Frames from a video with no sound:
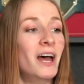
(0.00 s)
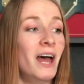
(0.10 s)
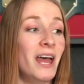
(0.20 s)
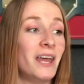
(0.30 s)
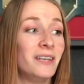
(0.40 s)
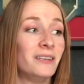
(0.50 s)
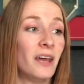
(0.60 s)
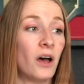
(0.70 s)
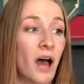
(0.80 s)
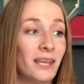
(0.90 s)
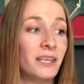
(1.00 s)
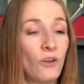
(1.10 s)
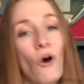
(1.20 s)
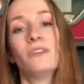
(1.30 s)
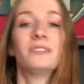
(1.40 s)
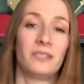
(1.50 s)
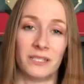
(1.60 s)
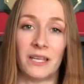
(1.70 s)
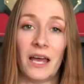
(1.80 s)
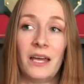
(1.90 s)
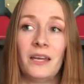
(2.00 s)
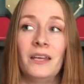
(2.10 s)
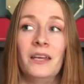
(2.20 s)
And I can honestly say